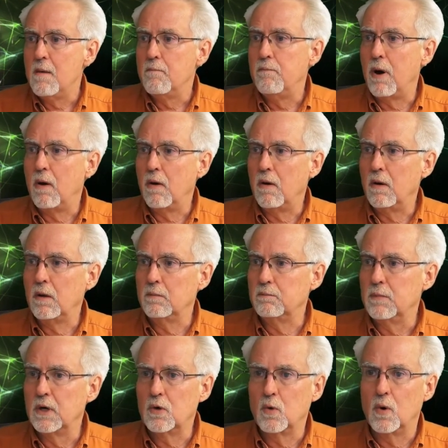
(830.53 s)
Paul
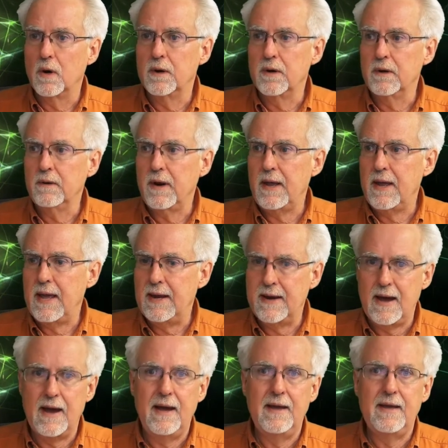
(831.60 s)
McWhorter, and
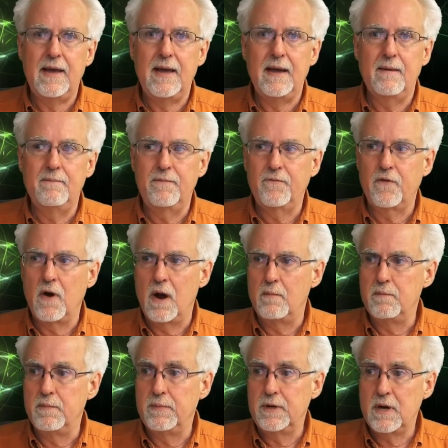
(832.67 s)
I am
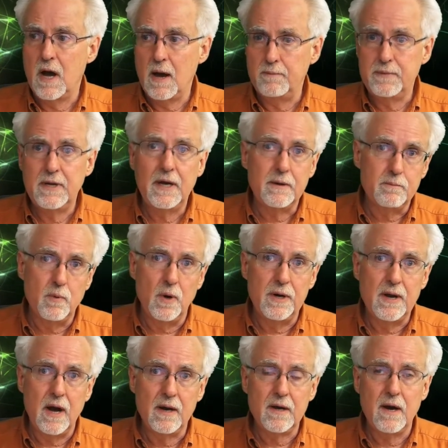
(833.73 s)
from
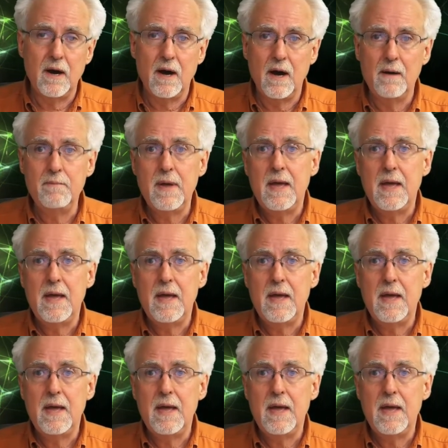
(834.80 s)
TopTechBoy.com,